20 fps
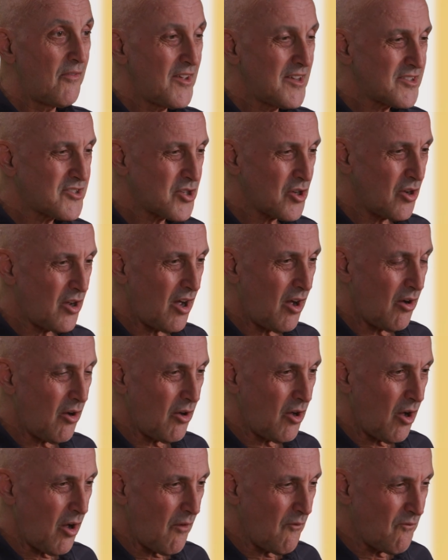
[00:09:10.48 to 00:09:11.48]
there's
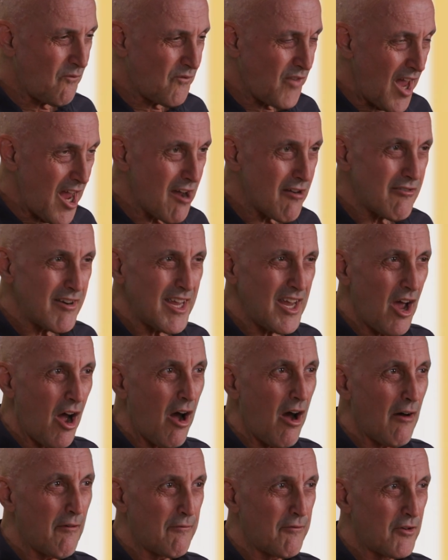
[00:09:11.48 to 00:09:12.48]
very
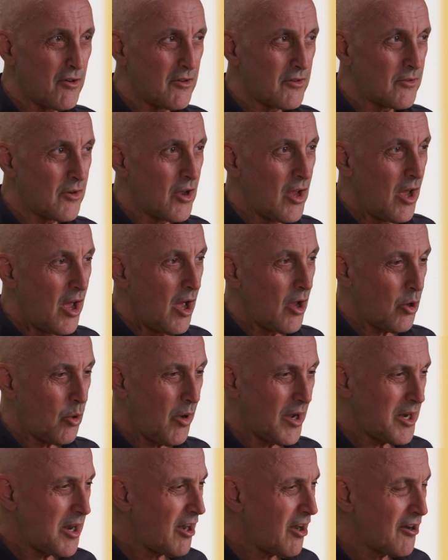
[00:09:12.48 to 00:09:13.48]
often
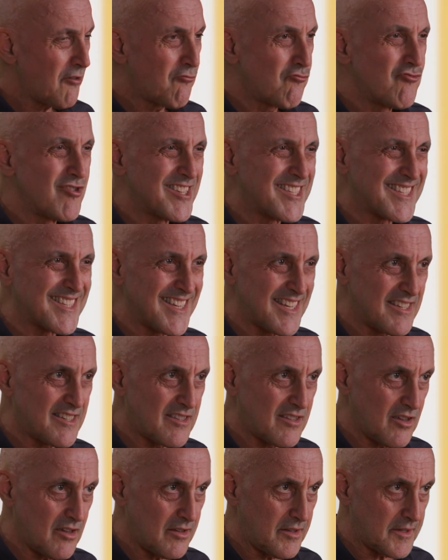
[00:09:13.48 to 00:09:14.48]
quite a lot of
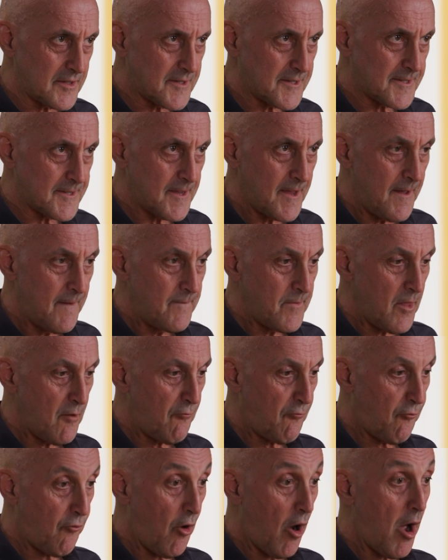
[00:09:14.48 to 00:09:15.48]
resistance
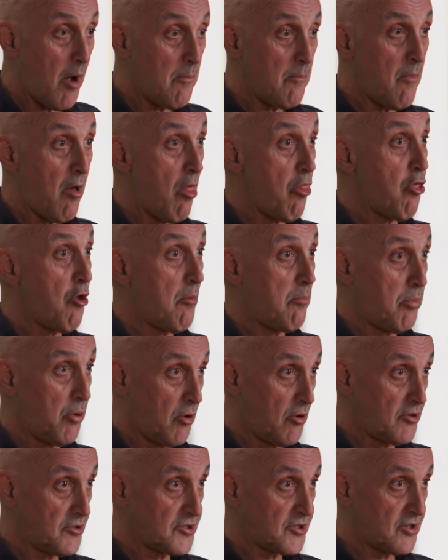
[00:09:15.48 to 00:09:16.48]
from the
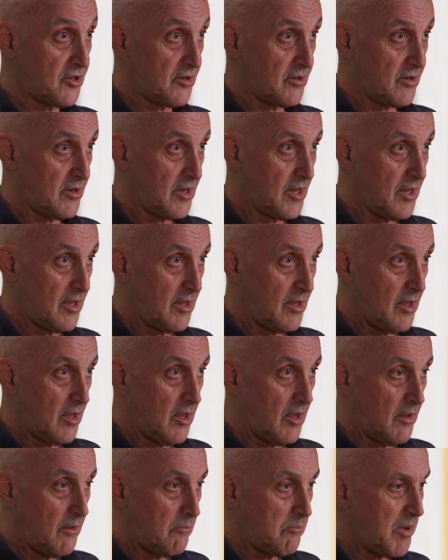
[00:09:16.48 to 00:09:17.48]
person,
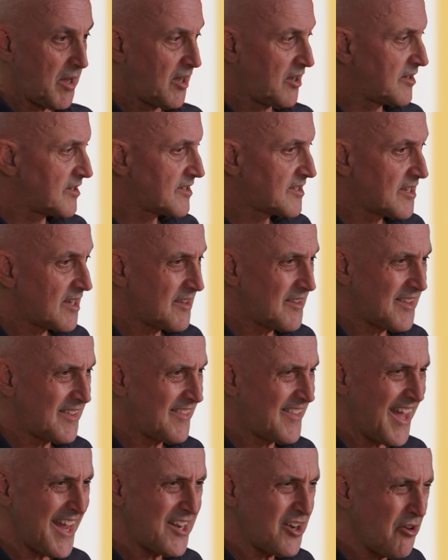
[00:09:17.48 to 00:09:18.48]
because
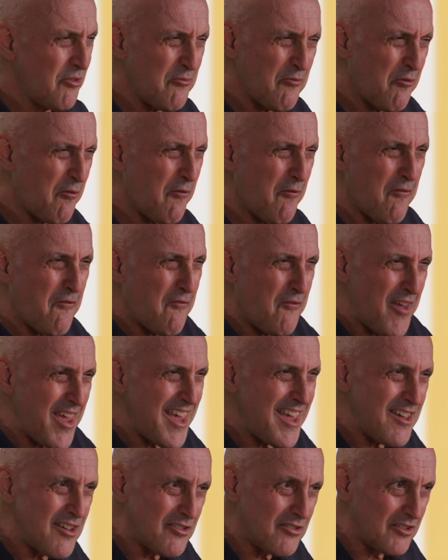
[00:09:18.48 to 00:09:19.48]
they don't
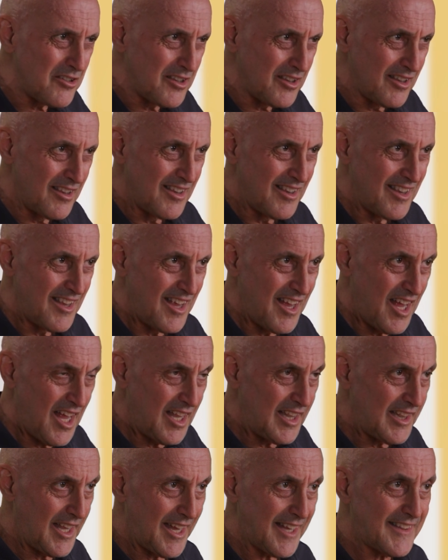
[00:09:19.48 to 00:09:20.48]
feel
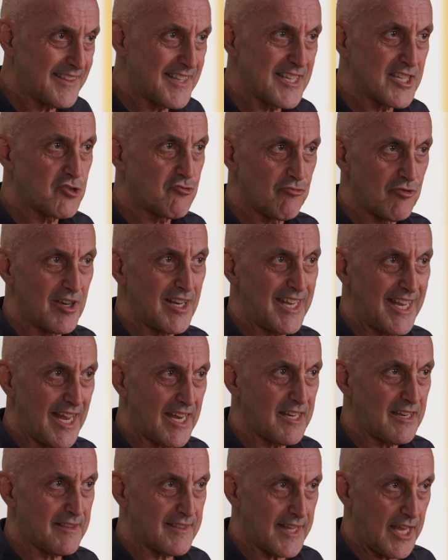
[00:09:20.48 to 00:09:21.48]
like there's really
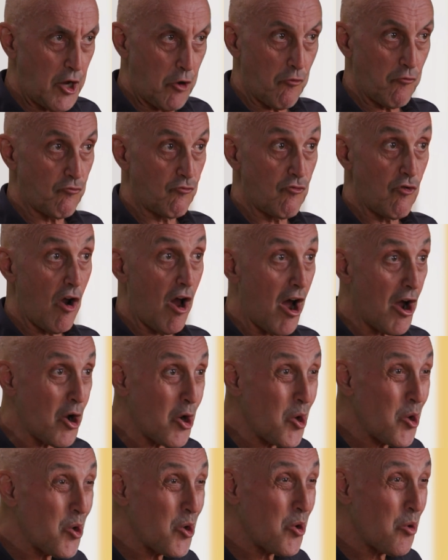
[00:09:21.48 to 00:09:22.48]
anything
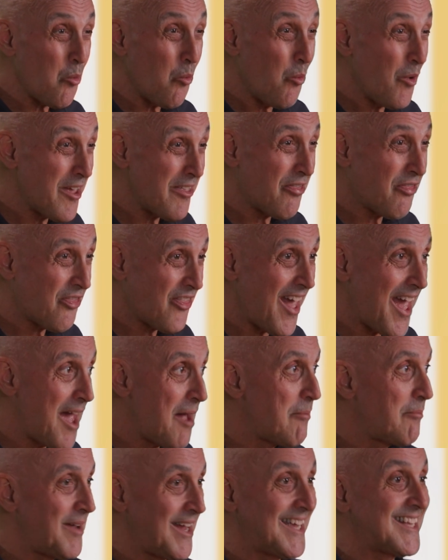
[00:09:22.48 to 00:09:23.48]
wrong with
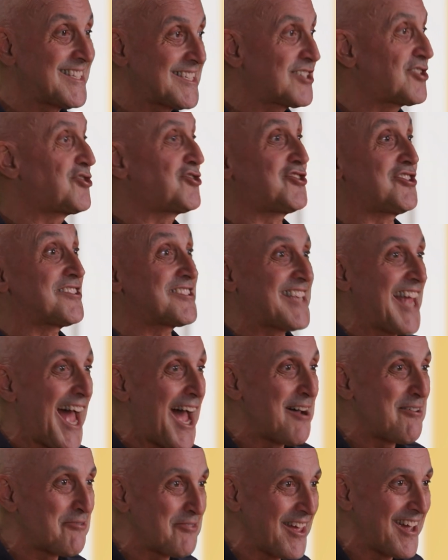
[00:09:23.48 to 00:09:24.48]
them. It's just
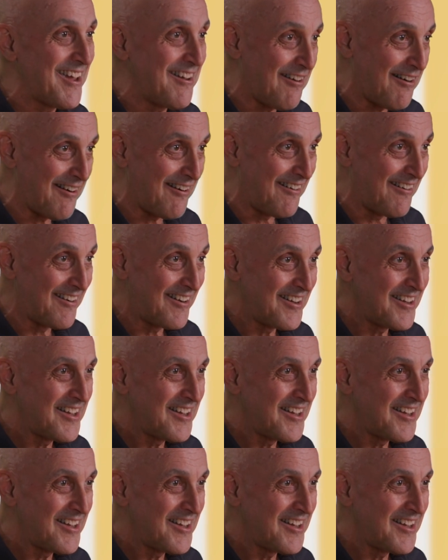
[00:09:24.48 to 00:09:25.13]
how they are,